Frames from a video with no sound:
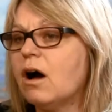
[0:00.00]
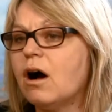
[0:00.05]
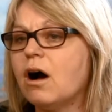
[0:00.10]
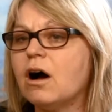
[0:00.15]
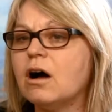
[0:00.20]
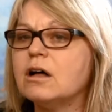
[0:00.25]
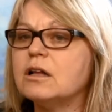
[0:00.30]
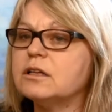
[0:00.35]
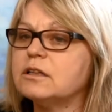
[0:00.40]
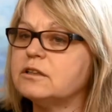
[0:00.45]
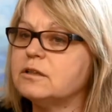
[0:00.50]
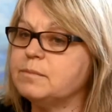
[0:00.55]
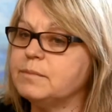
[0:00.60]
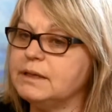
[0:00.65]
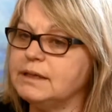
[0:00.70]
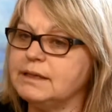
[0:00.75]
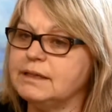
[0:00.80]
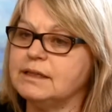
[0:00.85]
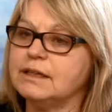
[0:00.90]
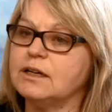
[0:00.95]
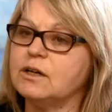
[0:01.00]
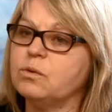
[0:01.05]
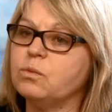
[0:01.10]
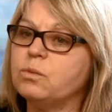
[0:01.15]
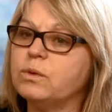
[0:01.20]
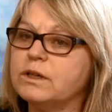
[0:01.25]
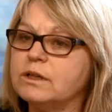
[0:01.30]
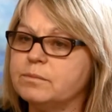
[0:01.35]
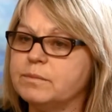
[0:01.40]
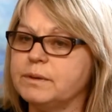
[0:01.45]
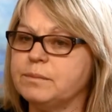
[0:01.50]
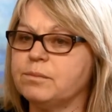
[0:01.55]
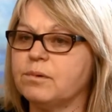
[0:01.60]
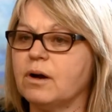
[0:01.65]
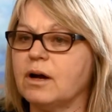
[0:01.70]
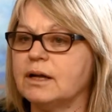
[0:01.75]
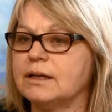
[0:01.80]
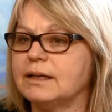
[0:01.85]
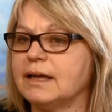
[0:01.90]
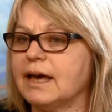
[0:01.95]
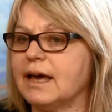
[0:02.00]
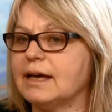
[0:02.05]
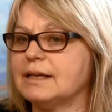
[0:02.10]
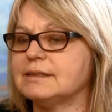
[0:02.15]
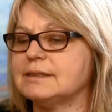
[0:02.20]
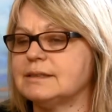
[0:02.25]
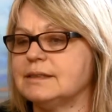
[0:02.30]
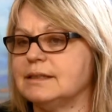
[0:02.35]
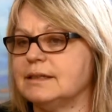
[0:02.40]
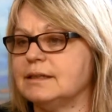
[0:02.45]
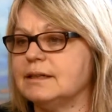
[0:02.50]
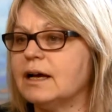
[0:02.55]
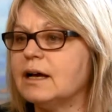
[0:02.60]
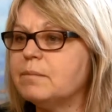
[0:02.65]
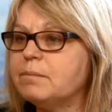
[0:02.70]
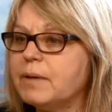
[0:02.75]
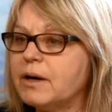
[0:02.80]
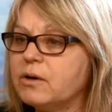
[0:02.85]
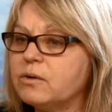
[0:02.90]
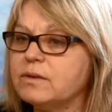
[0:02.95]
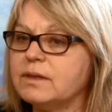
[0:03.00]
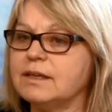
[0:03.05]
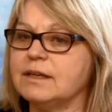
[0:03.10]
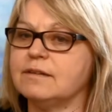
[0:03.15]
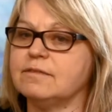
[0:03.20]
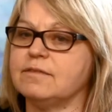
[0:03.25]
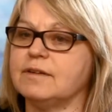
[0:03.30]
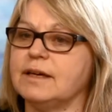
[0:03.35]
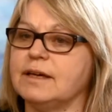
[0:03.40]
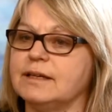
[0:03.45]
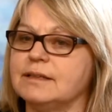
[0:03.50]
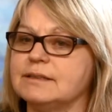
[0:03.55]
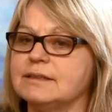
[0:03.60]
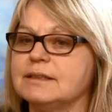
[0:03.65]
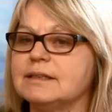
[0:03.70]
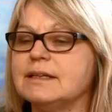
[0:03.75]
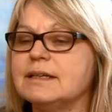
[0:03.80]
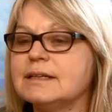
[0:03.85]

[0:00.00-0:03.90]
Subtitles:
All our media will be broadcasting about the event,